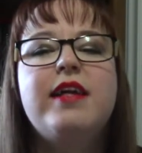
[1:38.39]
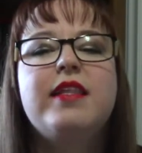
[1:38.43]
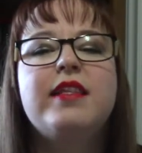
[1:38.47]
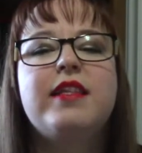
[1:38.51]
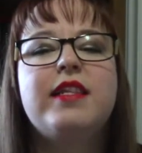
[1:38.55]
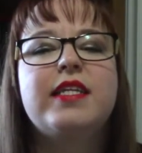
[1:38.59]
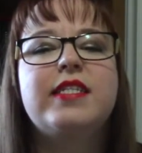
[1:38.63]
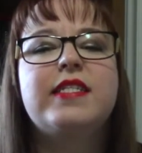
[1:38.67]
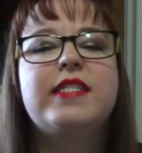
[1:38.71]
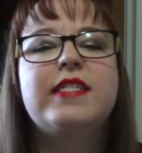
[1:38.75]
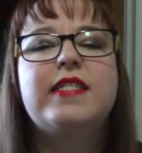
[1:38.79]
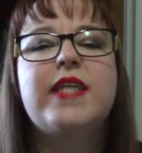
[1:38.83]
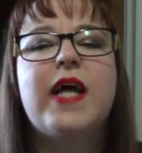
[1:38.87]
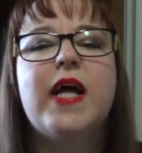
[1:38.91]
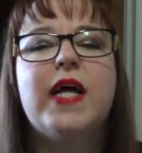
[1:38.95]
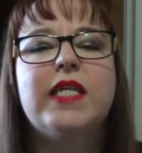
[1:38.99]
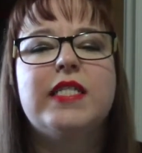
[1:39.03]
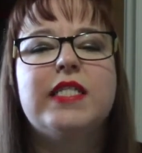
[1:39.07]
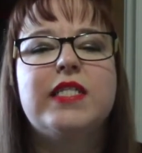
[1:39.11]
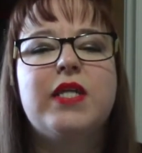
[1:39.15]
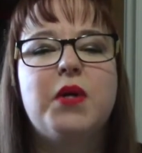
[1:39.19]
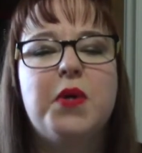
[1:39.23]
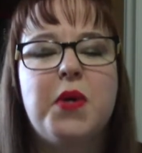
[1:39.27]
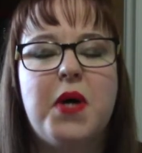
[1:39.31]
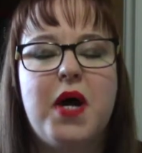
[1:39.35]
This is
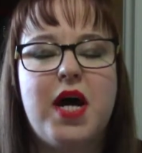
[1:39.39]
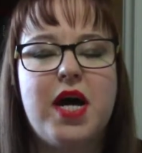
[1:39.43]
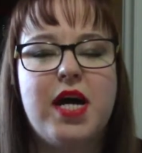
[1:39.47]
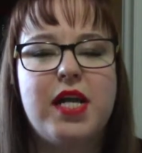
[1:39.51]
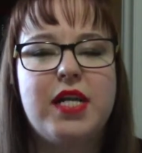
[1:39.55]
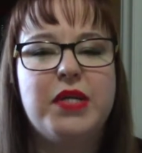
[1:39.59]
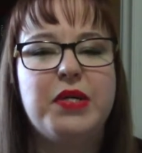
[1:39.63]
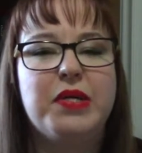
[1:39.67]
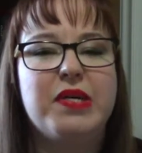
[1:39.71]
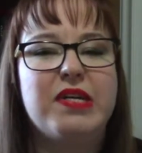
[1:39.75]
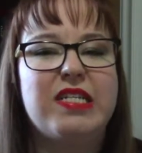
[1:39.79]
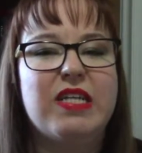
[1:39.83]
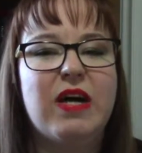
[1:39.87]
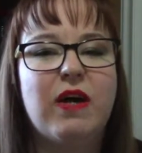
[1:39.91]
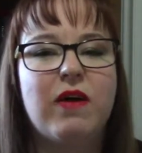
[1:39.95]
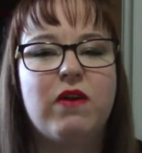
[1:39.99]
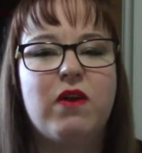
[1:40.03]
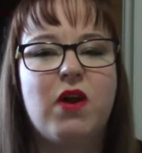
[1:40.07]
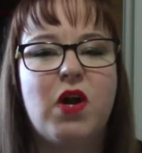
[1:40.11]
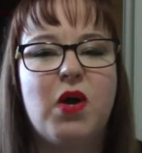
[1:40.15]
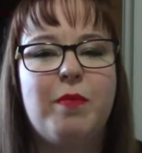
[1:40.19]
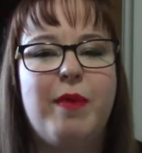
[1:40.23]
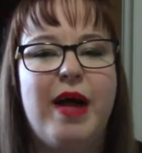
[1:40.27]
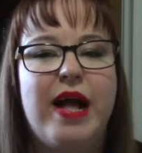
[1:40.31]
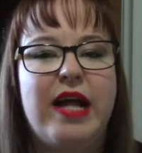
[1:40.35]
also a new adult
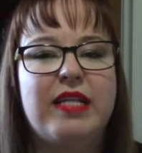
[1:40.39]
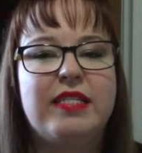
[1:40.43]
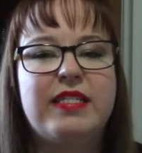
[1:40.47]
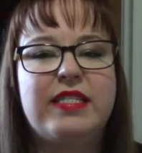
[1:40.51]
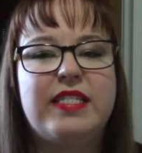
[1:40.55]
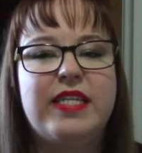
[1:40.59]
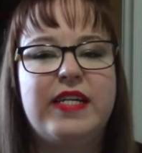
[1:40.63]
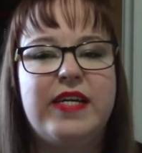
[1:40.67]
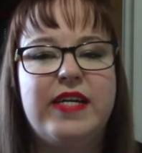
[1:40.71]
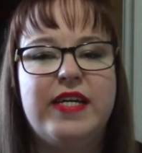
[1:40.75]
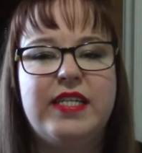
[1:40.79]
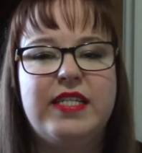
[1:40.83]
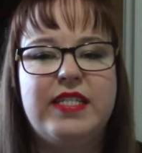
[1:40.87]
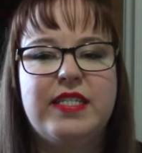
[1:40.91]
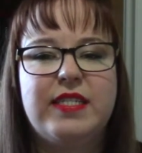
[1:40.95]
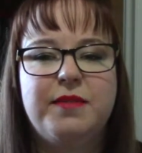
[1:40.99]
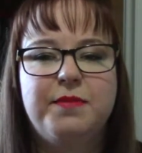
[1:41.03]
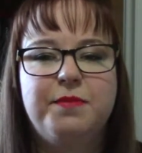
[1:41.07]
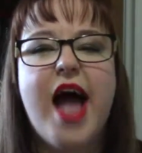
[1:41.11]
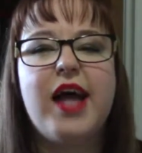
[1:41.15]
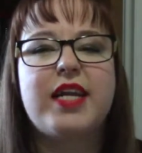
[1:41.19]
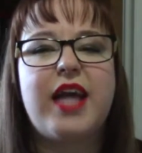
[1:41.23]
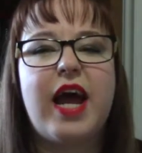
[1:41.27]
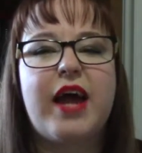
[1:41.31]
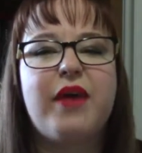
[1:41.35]
romance series.
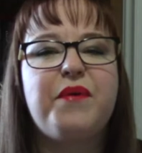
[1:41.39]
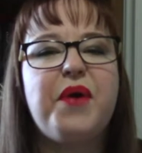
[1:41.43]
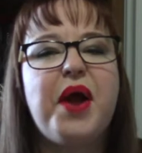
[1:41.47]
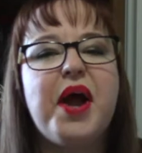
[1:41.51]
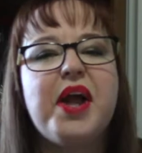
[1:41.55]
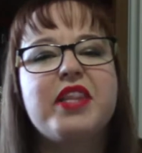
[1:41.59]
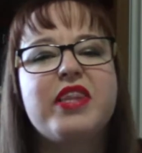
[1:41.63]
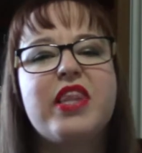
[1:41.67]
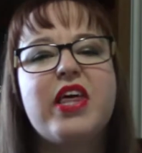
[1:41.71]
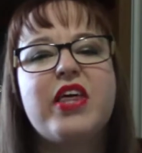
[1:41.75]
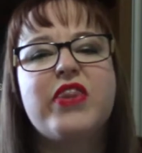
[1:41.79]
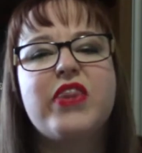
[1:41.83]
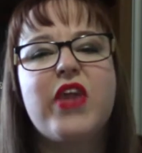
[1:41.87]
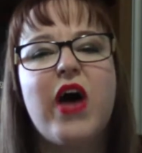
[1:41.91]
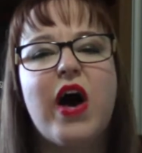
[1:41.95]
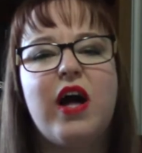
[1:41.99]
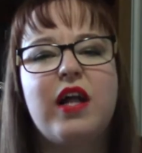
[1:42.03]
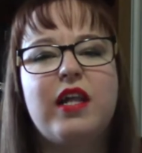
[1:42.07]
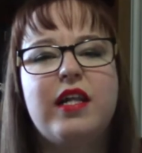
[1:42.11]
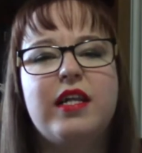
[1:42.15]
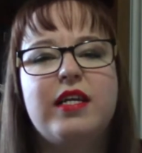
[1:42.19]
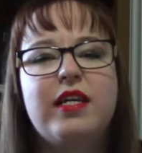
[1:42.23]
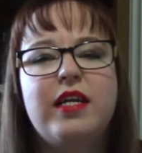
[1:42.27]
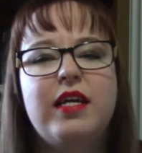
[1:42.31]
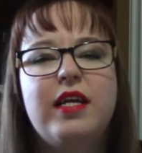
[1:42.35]
And I read the
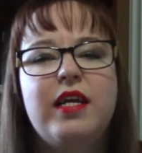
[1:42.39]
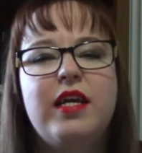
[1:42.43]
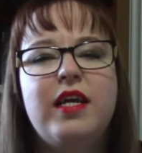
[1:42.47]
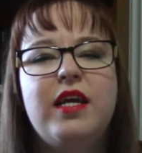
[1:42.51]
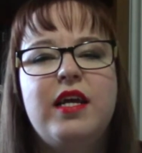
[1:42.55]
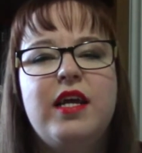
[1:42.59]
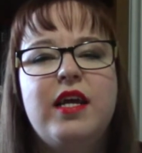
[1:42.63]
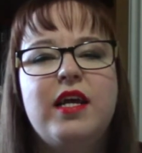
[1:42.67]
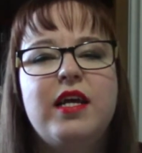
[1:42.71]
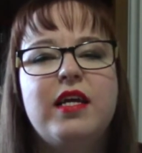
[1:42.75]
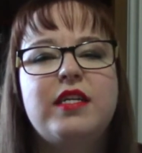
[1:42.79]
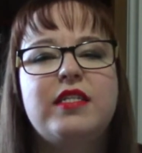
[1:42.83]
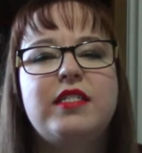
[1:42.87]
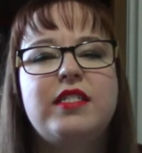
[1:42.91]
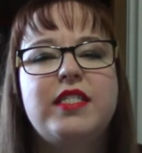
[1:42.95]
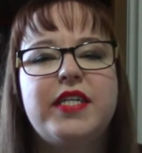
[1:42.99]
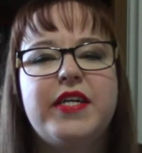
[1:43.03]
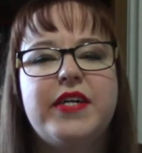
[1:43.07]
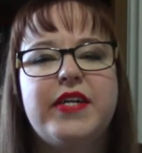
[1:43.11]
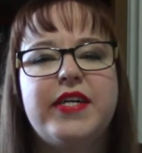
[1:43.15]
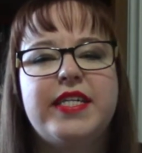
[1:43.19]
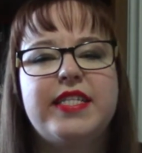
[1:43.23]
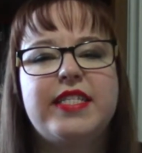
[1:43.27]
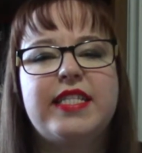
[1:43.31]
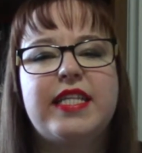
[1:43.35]
Thoughtless
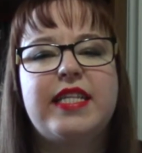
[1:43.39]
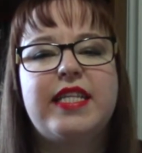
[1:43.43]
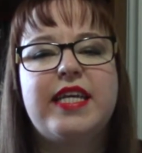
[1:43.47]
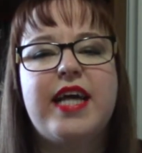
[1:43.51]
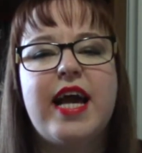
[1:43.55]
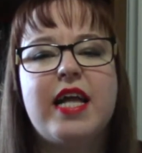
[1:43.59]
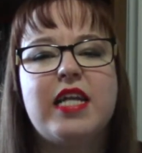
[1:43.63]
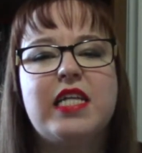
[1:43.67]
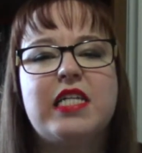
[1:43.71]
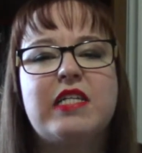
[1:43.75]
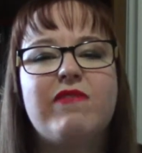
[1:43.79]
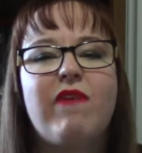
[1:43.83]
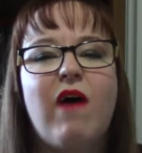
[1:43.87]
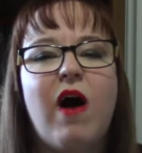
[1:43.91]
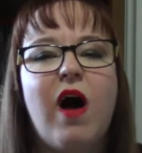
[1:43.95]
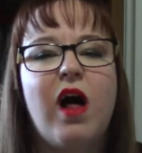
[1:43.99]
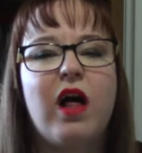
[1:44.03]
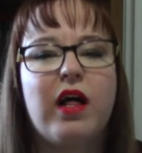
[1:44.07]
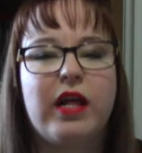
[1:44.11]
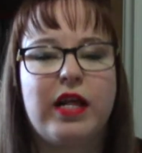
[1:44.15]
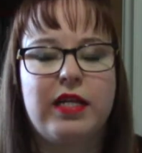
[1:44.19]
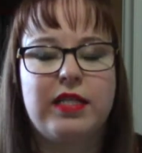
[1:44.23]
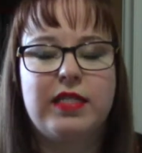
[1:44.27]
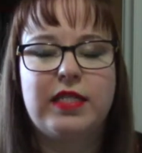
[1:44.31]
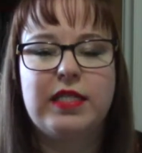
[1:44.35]
series at the end of
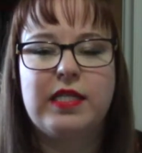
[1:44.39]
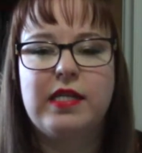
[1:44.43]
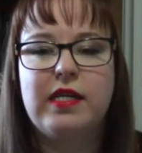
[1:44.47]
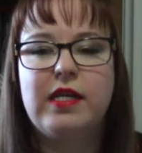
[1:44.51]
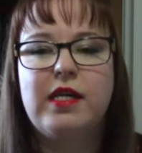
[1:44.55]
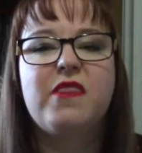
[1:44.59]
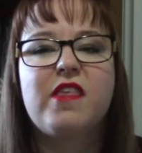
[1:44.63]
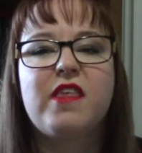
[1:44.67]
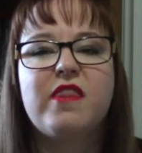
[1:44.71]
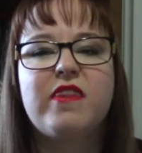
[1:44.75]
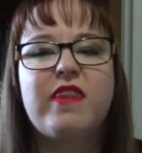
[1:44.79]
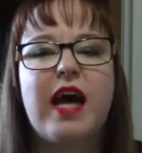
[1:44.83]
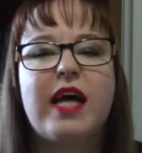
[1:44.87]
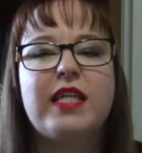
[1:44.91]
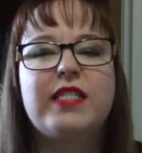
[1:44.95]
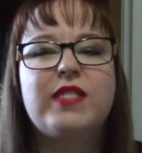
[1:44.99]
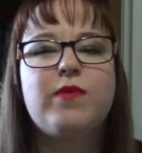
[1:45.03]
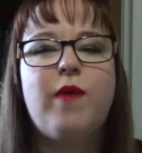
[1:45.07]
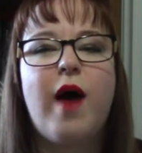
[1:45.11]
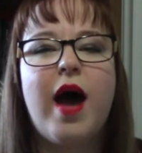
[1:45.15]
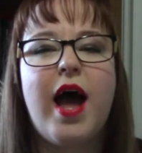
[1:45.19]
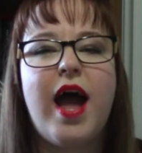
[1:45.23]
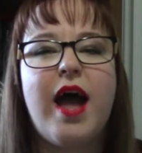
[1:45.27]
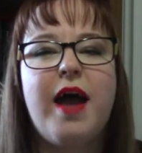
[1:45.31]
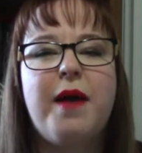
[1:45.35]
August. That's
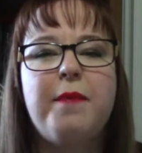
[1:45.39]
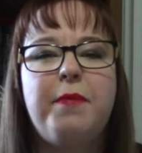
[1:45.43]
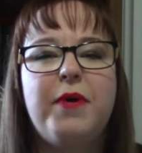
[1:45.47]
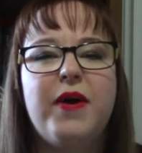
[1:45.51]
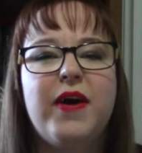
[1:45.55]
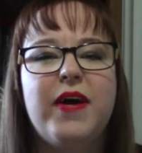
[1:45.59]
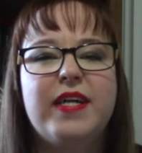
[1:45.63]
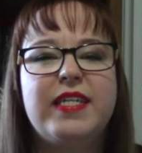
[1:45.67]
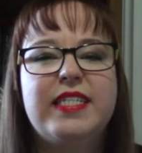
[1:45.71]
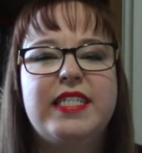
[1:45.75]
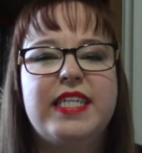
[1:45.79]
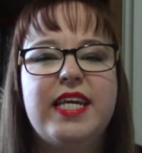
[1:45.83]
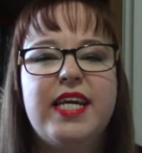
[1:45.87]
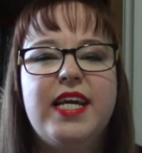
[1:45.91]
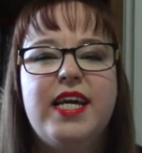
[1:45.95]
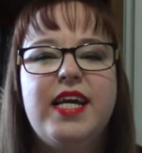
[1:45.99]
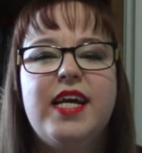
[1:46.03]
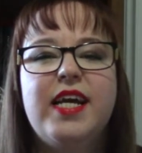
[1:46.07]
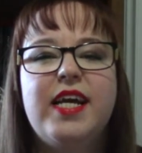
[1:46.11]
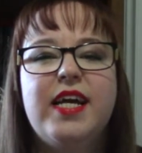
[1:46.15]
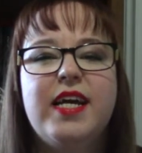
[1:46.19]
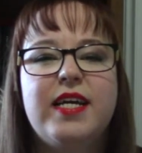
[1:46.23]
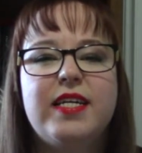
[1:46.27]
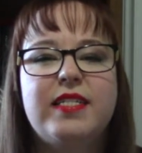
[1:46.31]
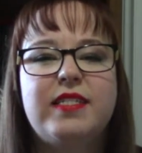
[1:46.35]
why I
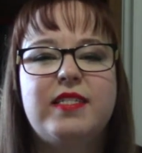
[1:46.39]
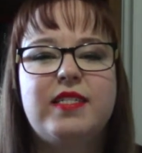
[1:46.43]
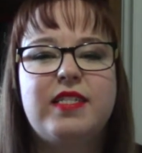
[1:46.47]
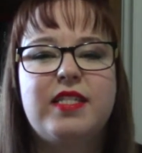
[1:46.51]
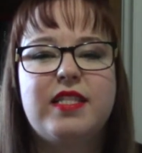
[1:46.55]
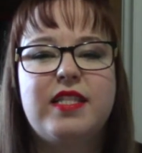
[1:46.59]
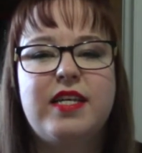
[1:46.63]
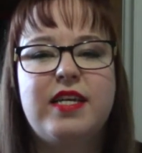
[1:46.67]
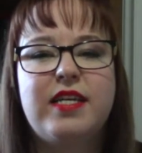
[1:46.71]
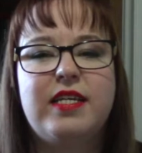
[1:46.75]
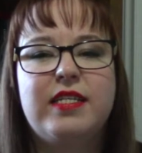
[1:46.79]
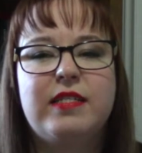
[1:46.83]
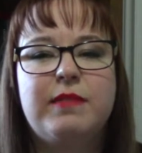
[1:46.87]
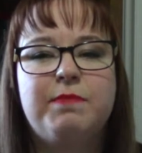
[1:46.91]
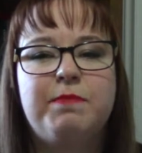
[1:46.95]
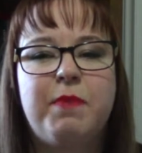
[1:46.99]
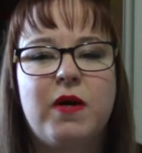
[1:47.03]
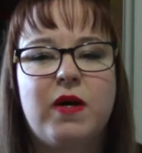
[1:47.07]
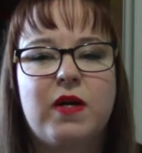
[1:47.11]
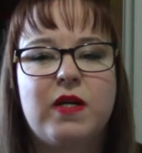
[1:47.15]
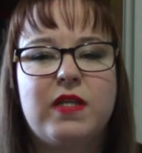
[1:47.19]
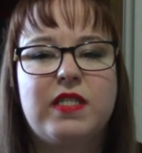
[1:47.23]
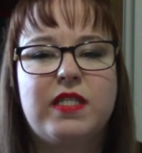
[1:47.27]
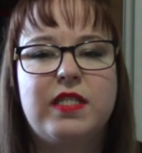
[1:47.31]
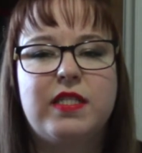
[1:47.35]
purchased these
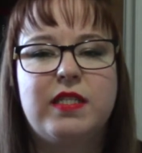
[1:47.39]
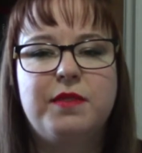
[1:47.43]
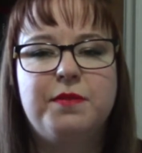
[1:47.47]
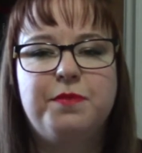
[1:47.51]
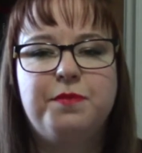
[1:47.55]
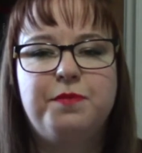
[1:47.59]
books.